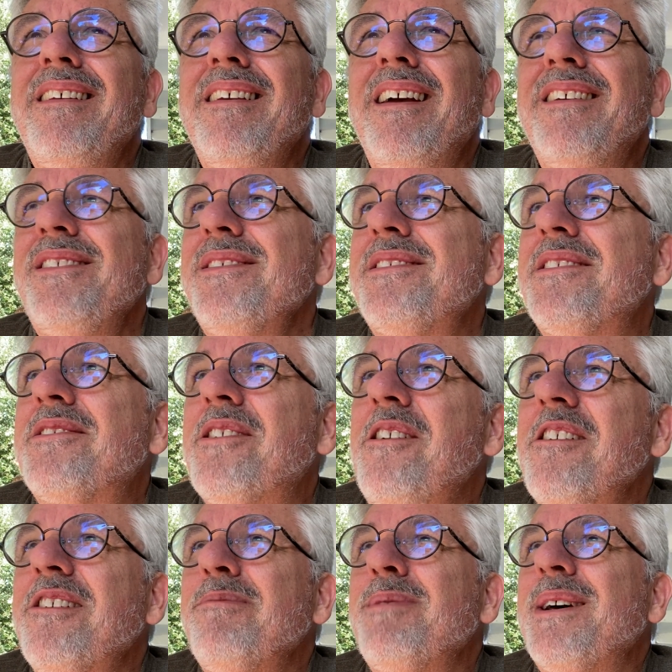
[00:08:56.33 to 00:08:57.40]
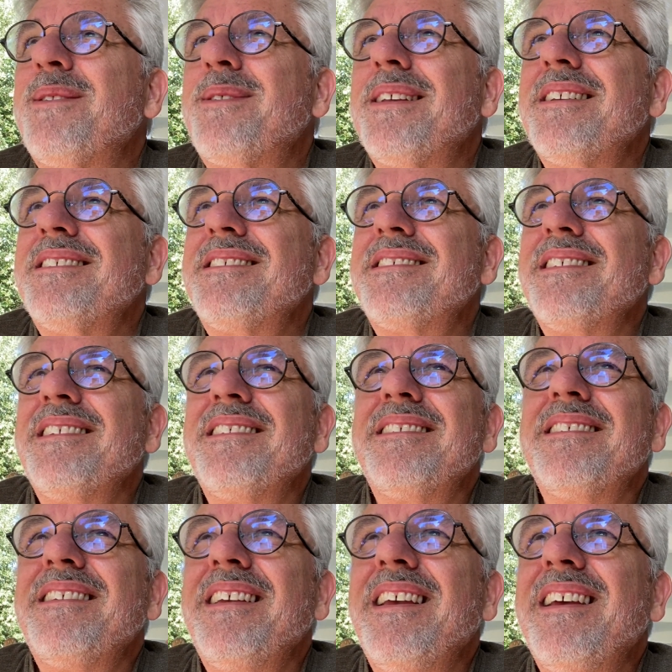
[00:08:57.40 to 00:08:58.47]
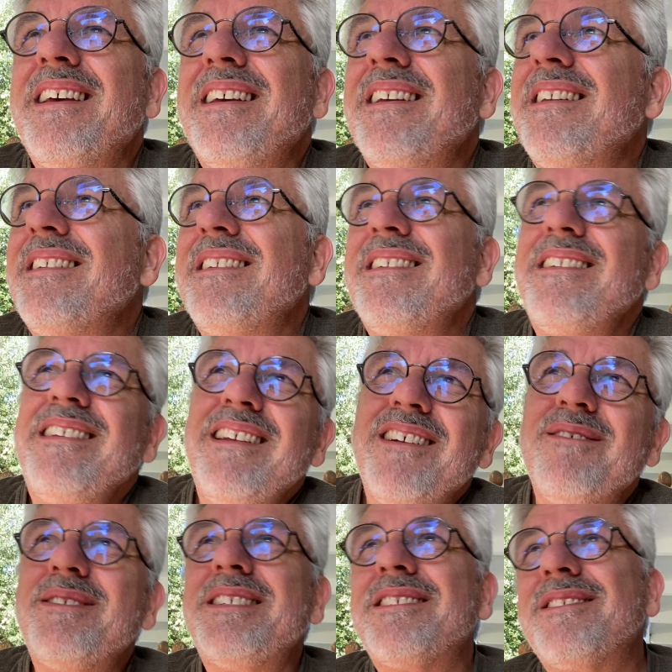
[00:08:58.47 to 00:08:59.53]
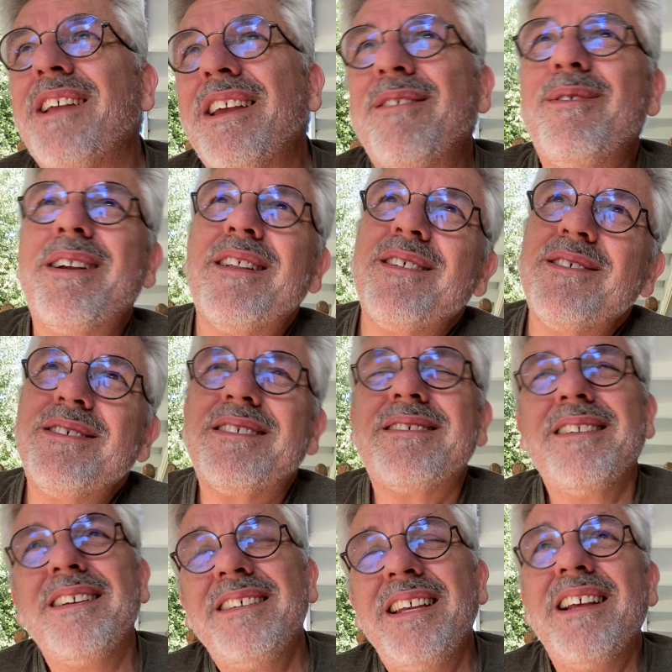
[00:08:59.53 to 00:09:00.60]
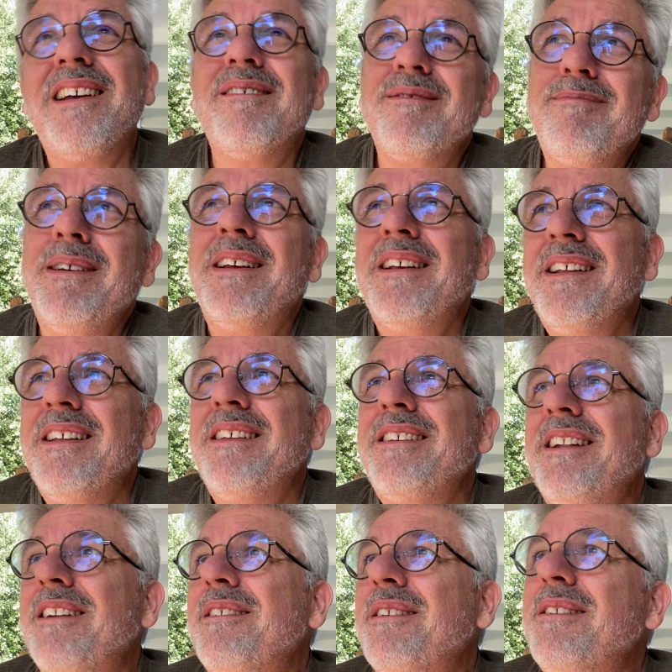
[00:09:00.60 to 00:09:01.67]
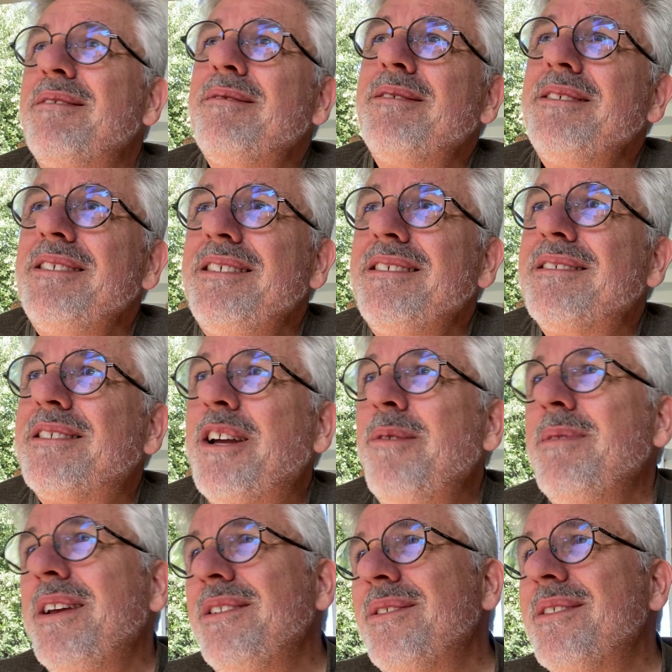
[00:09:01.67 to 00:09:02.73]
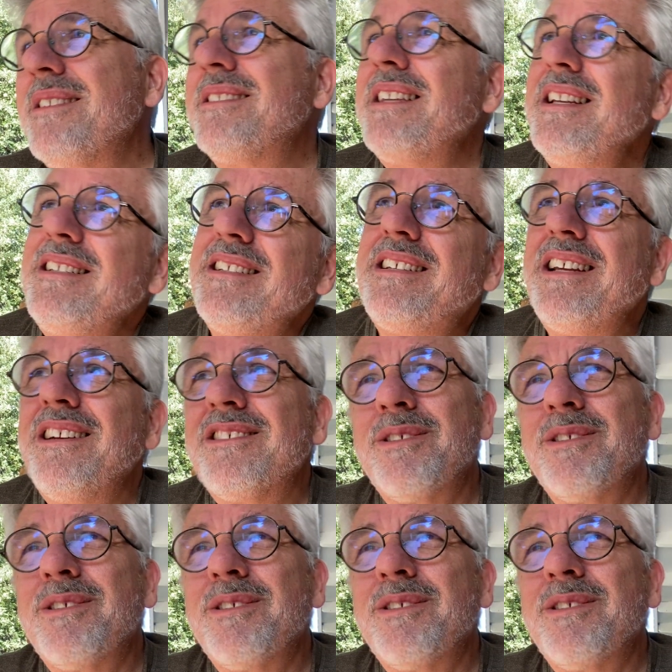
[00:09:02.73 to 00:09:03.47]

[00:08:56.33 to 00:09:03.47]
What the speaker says: I used to talk about this, and it's just like one of those, come now, you either say today or